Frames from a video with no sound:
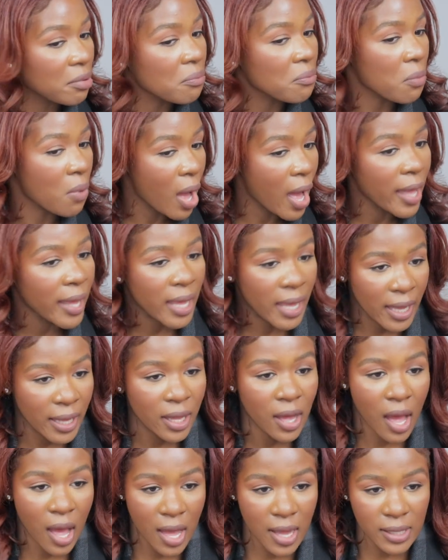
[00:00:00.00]
why
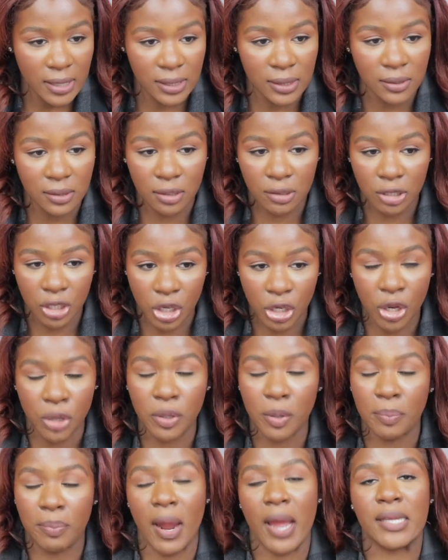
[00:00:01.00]
it costs, you know,
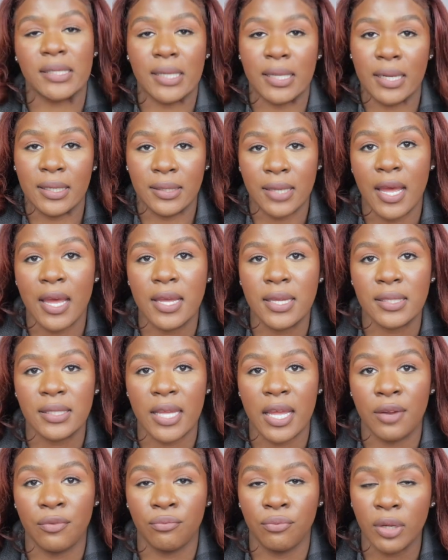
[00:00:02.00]
the price that it
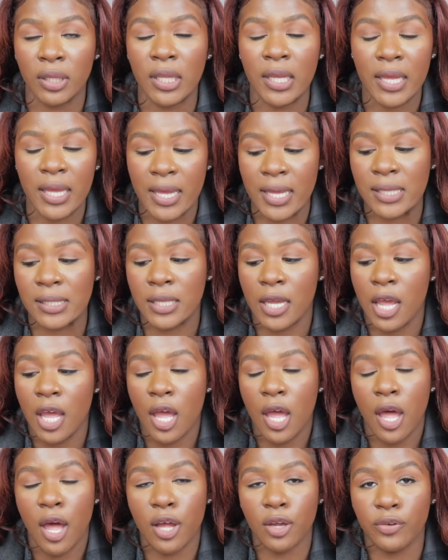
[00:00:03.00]
does. It really is
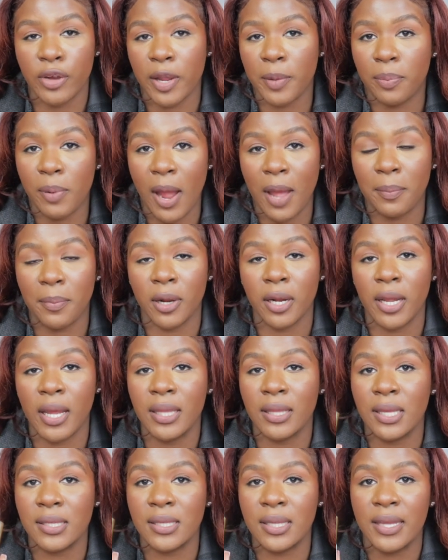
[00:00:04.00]
a great primer.
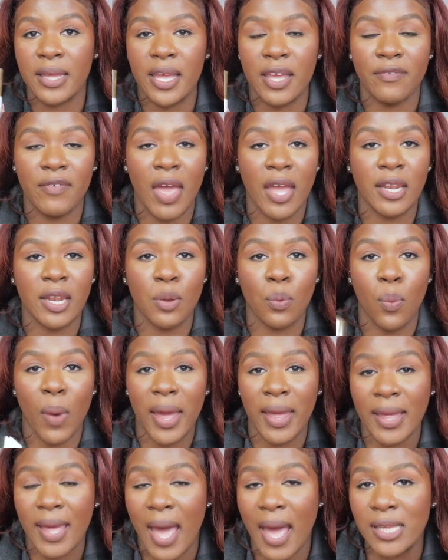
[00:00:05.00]
It doesn't give any
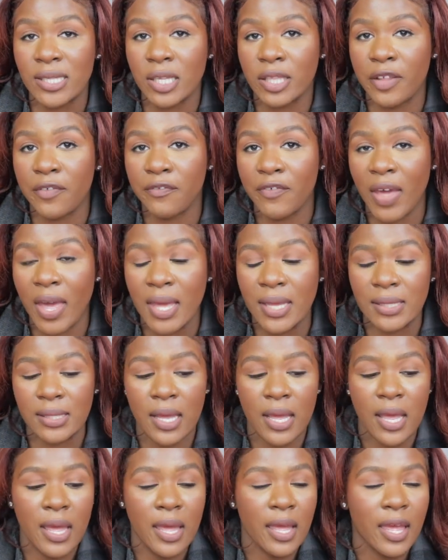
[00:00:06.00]
white cast on the
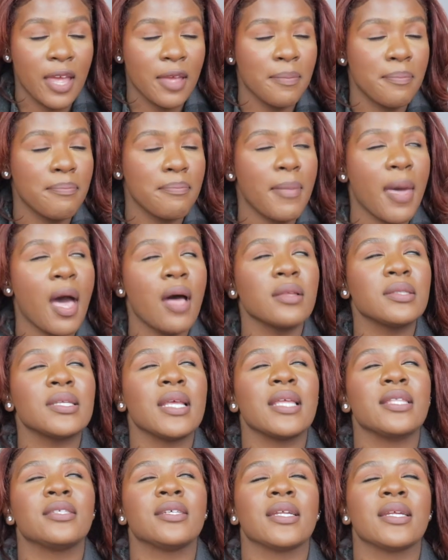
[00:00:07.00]
face. It
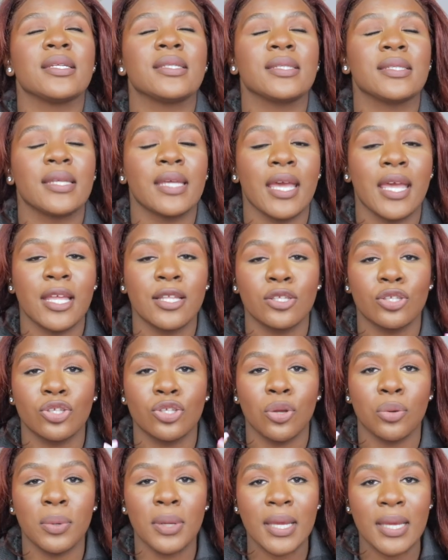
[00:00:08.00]
melts into the skin
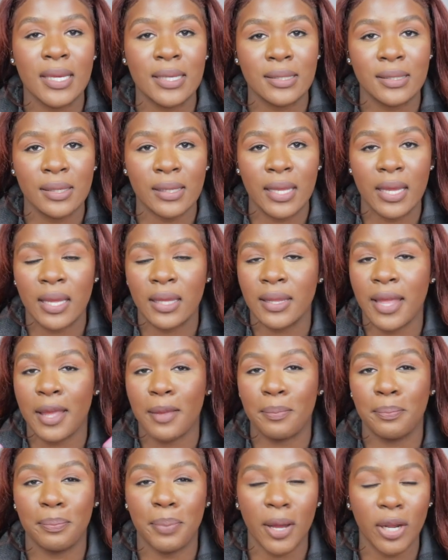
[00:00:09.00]
so easily,
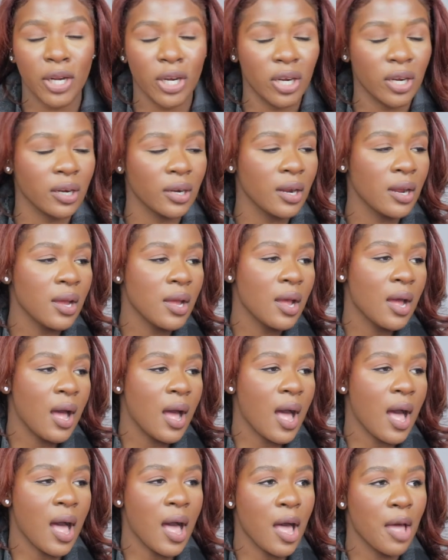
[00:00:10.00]
like butter.
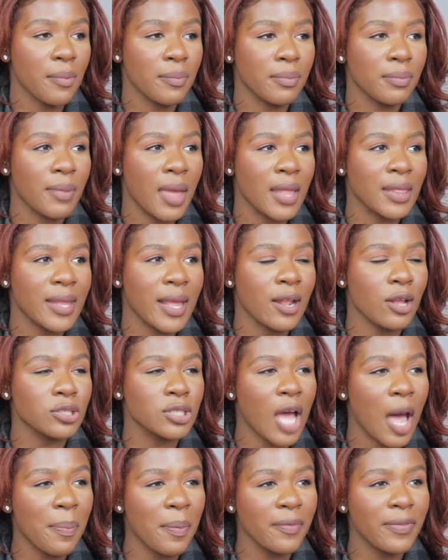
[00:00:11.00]
Um, and then on
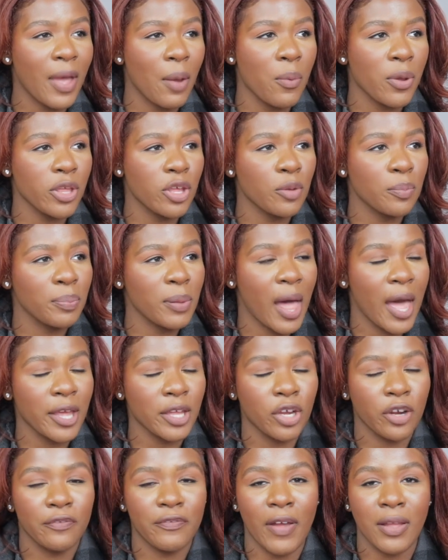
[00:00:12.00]
top of that, when you apply
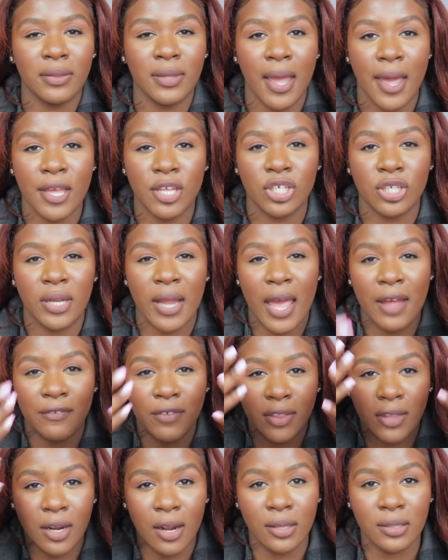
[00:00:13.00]
your foundation and
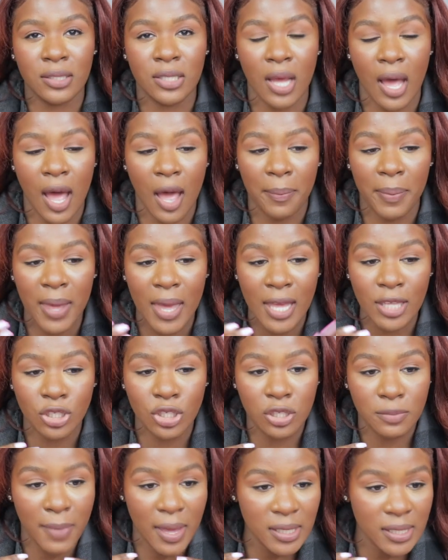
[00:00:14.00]
everything on top, it
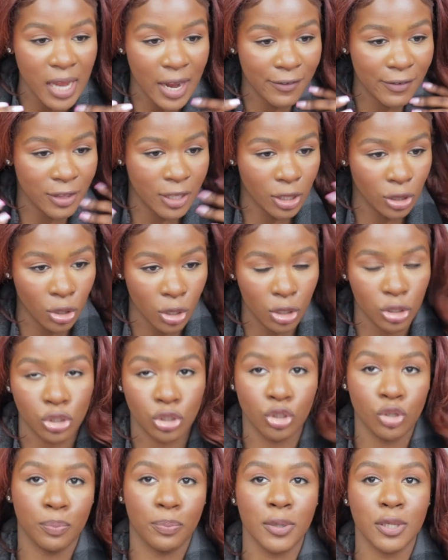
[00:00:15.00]
just makes everything look
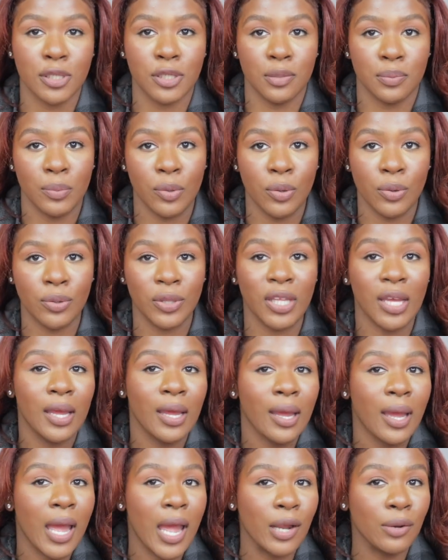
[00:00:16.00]
super smooth
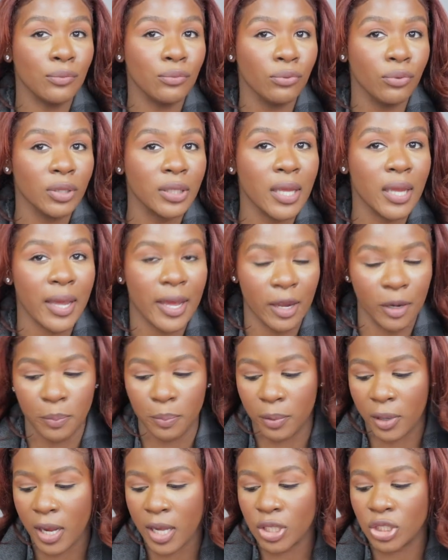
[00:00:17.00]
and really
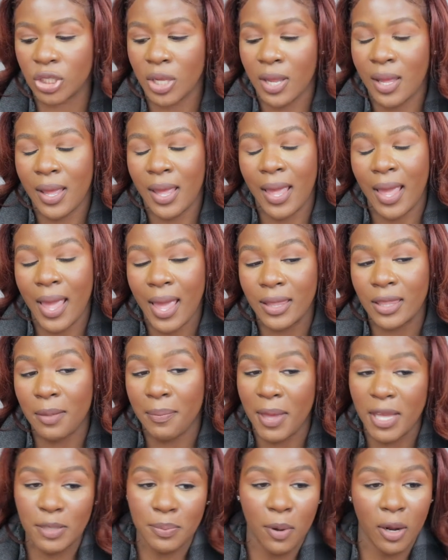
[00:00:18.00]
airbrushed. And
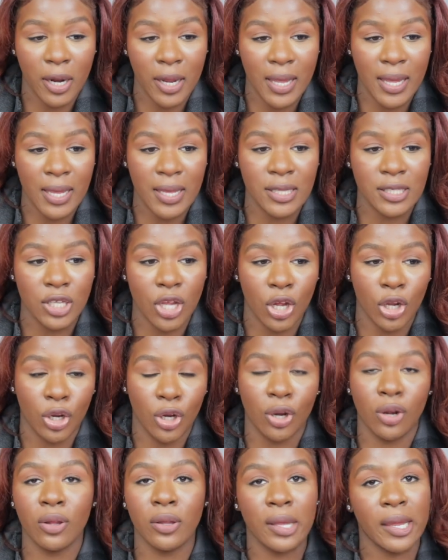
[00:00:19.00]
the best part is a
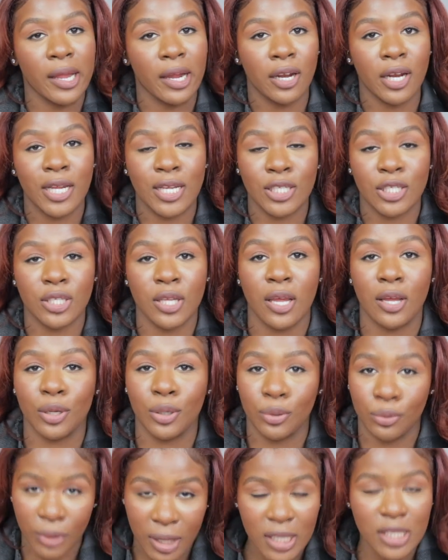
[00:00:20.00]
girl here is a
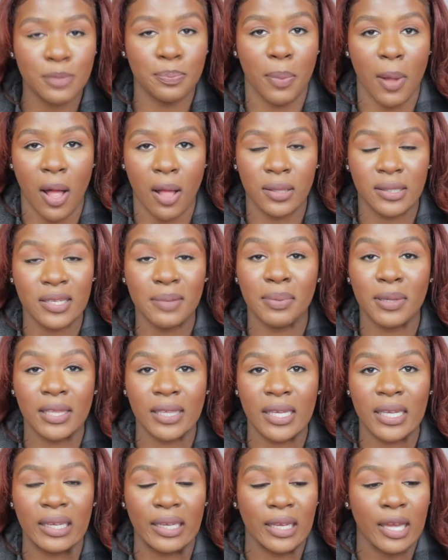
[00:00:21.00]
grease ball
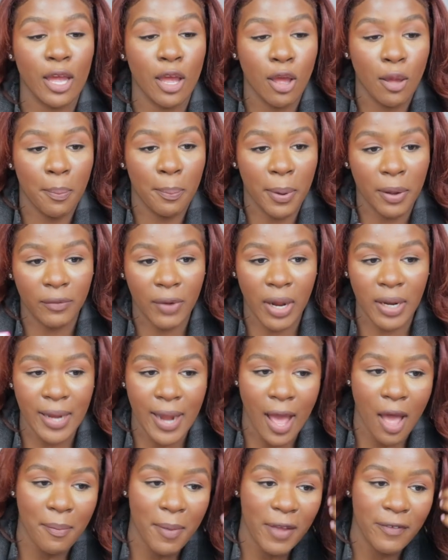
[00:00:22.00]
typically, but right
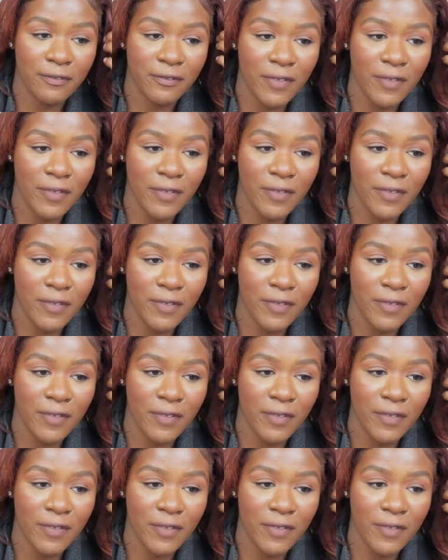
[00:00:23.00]
now my